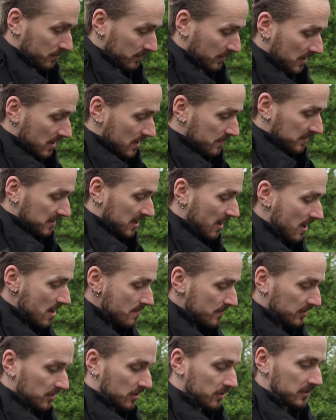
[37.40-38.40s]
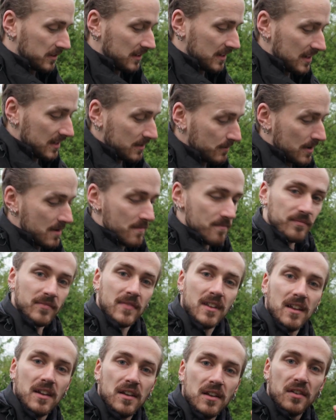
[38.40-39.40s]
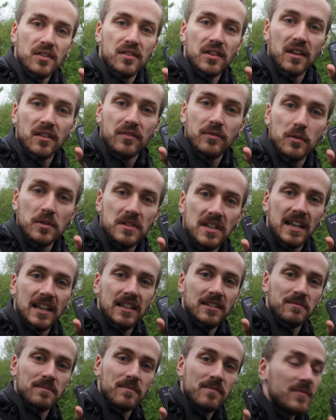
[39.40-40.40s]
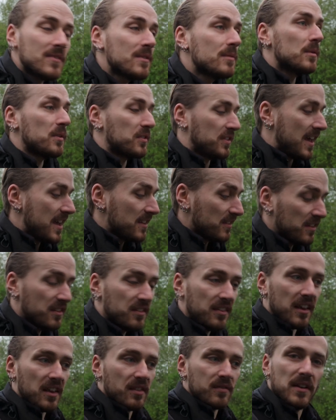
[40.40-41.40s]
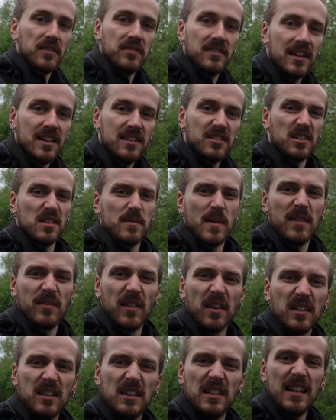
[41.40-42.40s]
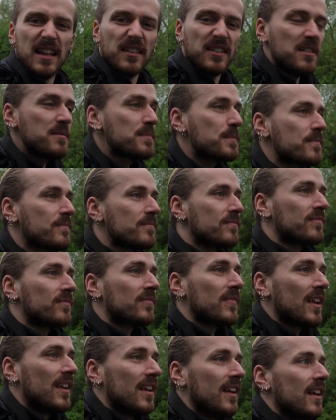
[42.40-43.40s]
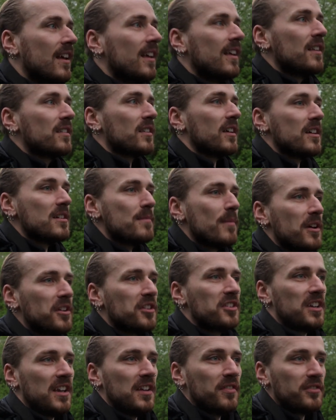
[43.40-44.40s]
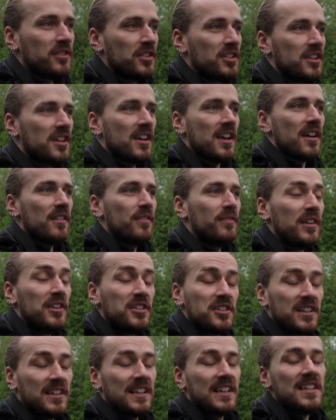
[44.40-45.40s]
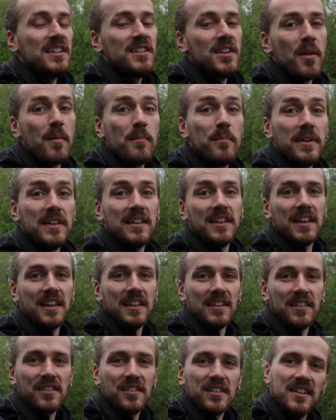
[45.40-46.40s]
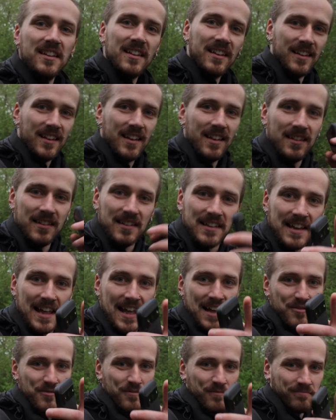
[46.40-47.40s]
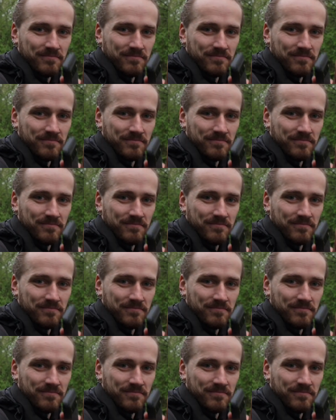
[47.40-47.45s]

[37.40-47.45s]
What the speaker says: So the time is currently, well, 6:14. We'll say it's 6:15 just to make things a little easier. So my shift officially begins now.